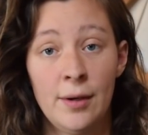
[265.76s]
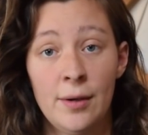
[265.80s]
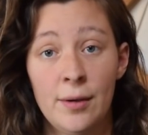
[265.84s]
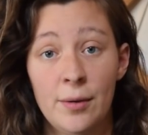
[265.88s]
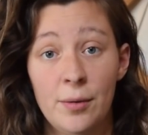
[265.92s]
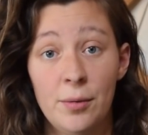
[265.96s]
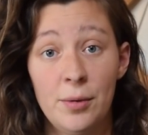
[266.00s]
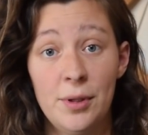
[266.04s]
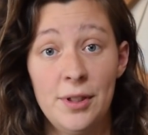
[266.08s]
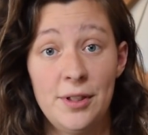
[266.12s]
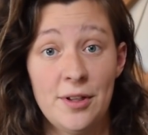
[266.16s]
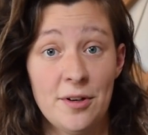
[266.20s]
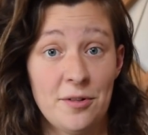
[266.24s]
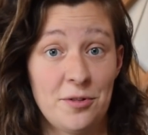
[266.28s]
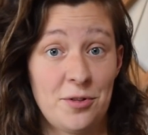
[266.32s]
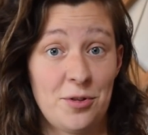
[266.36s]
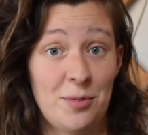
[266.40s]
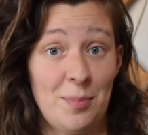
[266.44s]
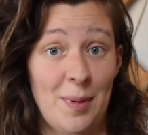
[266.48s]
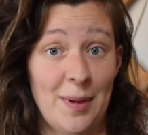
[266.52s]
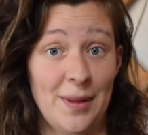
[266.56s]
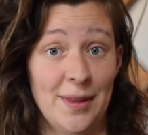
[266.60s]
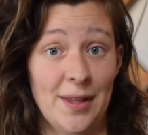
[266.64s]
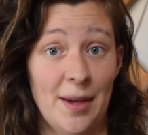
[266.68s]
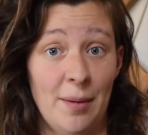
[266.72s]
we don't
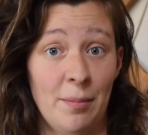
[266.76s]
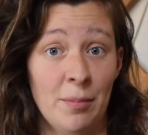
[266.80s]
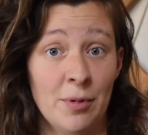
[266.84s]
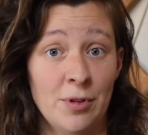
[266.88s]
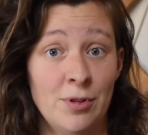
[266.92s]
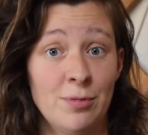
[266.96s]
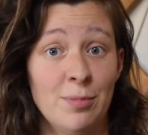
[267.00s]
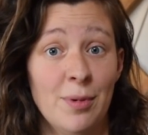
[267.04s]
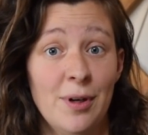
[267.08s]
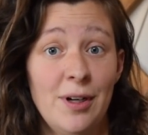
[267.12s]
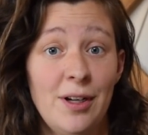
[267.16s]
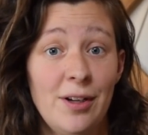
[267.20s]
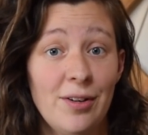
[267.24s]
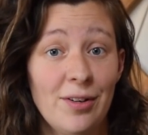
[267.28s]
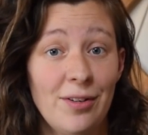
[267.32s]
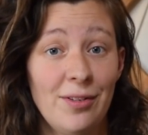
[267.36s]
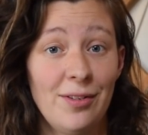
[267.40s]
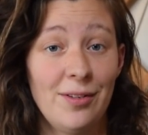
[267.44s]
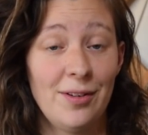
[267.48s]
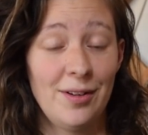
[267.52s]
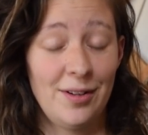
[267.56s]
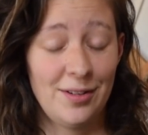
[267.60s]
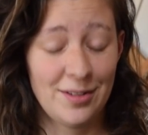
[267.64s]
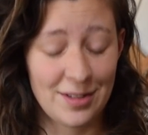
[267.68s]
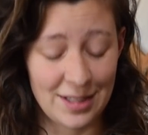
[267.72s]
spend that much money
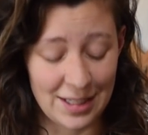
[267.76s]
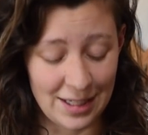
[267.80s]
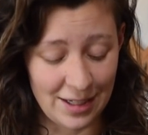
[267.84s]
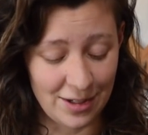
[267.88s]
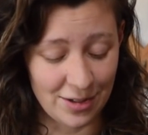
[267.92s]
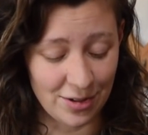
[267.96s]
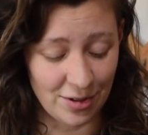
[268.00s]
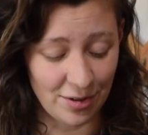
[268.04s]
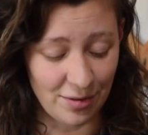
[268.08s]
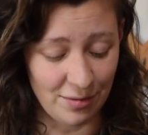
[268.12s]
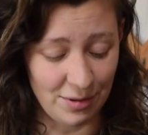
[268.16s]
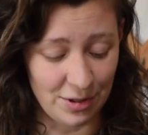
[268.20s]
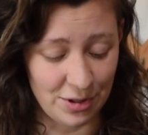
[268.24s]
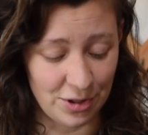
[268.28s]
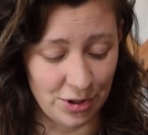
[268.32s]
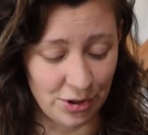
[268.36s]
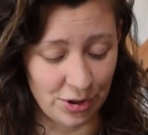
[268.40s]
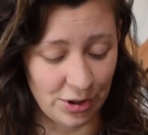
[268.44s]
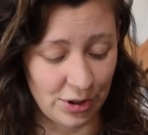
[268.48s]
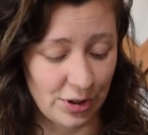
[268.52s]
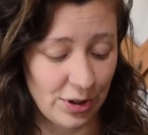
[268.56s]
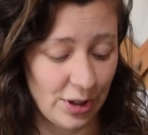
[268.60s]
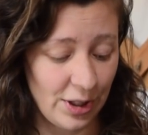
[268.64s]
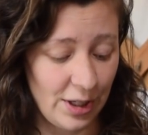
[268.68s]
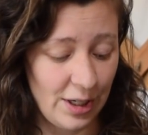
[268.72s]
on diesel, which is
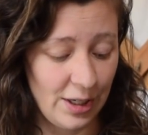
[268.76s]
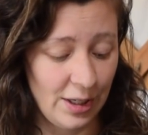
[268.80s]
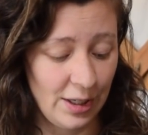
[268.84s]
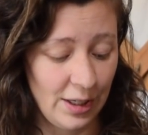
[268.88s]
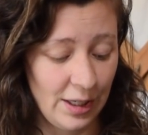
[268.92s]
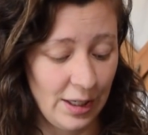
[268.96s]
good.